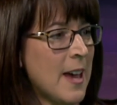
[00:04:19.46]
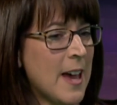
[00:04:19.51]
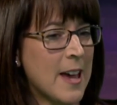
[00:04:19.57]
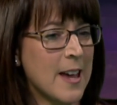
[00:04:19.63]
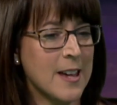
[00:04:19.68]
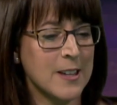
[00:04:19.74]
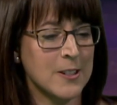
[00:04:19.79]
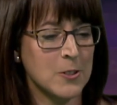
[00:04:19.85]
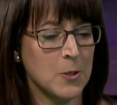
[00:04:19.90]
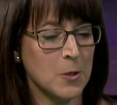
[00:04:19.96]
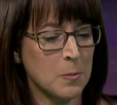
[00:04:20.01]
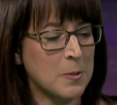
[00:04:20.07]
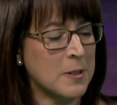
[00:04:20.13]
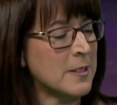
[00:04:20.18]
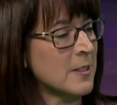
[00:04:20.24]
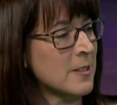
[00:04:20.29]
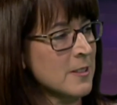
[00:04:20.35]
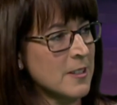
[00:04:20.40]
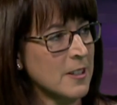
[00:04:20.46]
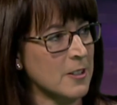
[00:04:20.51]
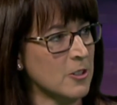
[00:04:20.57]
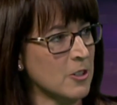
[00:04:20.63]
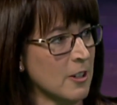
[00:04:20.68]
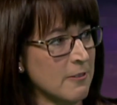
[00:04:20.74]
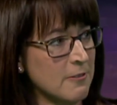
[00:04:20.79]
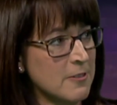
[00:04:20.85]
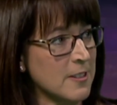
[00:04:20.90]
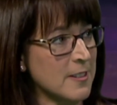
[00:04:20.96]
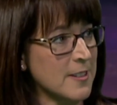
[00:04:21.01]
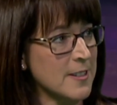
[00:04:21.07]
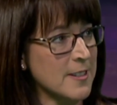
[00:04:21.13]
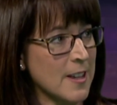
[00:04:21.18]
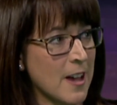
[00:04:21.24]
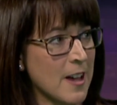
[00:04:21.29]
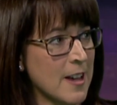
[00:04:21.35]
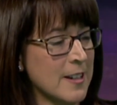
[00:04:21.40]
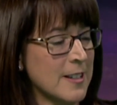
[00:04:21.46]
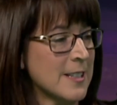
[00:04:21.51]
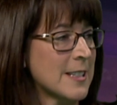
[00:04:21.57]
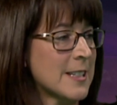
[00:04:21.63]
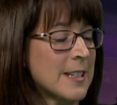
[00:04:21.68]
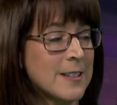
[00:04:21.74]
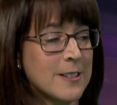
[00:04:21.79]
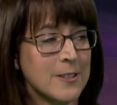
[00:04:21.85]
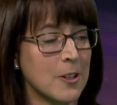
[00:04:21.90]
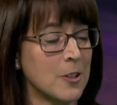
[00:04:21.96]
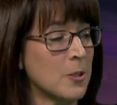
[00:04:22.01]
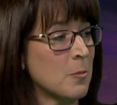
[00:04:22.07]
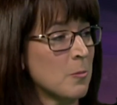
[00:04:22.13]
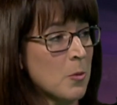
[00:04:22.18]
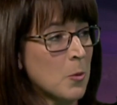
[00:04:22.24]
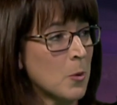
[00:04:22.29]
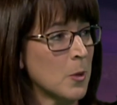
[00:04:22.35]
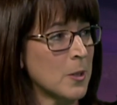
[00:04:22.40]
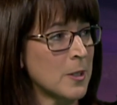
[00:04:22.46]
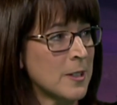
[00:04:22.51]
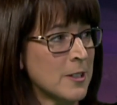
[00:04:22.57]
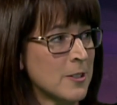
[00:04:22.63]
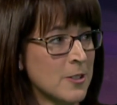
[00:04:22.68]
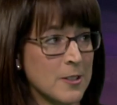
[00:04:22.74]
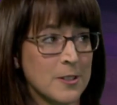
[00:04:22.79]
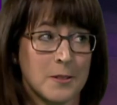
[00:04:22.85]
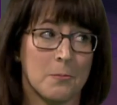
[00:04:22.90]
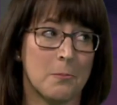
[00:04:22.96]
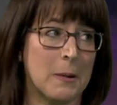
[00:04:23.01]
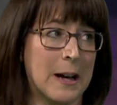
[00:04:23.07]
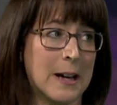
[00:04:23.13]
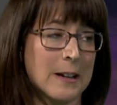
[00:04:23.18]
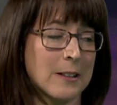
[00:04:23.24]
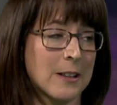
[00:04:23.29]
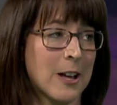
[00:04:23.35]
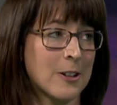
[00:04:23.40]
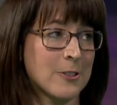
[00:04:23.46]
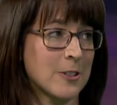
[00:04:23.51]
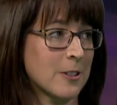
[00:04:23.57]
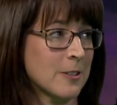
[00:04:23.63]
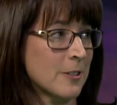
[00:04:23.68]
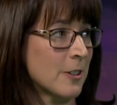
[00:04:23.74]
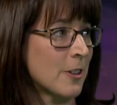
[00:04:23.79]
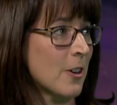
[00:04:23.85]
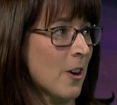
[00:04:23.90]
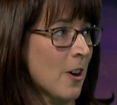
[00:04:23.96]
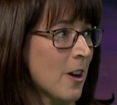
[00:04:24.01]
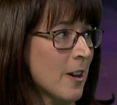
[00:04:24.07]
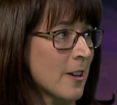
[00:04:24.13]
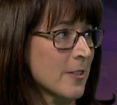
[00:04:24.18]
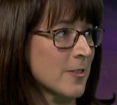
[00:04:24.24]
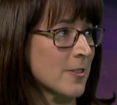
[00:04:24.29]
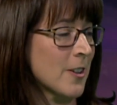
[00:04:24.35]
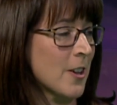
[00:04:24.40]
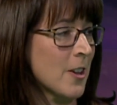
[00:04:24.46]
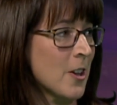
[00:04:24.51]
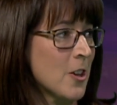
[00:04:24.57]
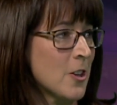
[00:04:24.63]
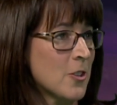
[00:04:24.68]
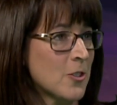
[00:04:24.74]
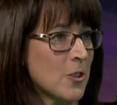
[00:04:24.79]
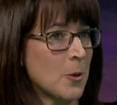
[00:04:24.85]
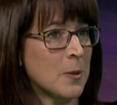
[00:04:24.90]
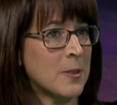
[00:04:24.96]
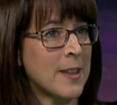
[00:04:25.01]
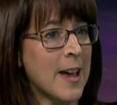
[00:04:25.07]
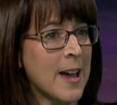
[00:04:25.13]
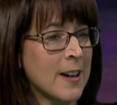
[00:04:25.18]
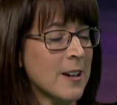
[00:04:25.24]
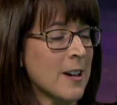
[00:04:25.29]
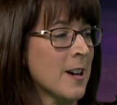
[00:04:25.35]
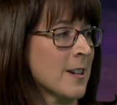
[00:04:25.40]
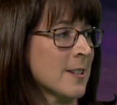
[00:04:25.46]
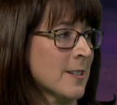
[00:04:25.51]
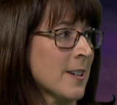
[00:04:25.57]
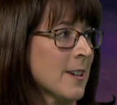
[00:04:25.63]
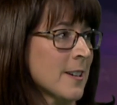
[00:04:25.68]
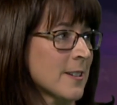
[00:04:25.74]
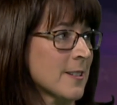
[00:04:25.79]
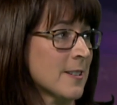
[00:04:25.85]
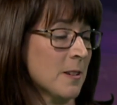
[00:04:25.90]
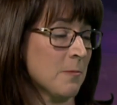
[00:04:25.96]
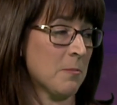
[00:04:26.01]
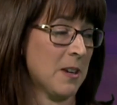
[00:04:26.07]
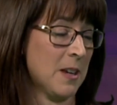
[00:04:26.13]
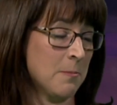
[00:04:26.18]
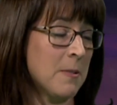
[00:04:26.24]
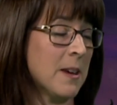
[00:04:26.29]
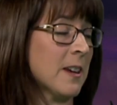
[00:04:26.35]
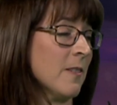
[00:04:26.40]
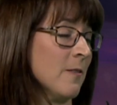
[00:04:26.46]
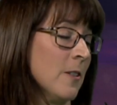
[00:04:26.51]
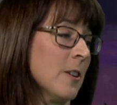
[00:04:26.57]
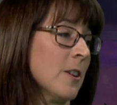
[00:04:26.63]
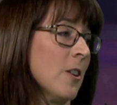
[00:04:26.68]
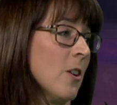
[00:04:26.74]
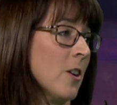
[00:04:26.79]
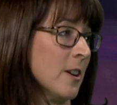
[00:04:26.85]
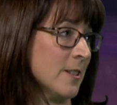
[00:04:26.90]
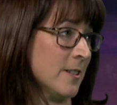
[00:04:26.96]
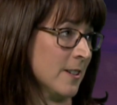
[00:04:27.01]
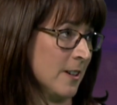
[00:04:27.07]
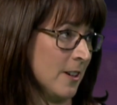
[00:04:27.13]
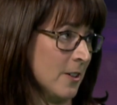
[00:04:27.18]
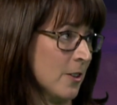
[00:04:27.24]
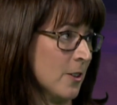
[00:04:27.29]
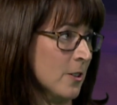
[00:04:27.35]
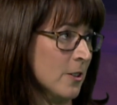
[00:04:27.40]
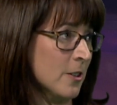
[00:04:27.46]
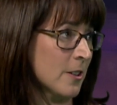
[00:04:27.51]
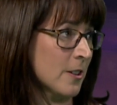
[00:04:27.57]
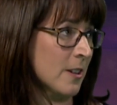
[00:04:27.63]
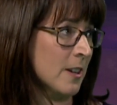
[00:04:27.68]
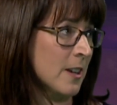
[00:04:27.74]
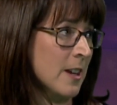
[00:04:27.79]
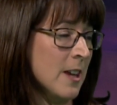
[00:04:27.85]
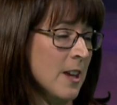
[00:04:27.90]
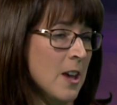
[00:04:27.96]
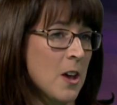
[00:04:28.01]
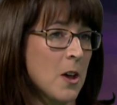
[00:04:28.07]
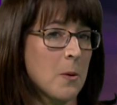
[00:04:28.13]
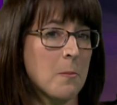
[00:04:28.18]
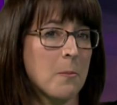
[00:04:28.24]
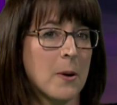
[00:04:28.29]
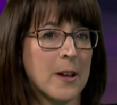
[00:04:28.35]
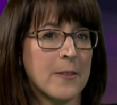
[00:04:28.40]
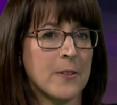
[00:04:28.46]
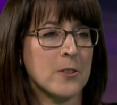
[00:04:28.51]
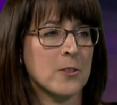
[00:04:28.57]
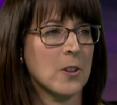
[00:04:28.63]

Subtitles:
And your opinions get shoved to the side and seen as unimportant and just biologically caused. So in that context, it can make it very hard to get heard. But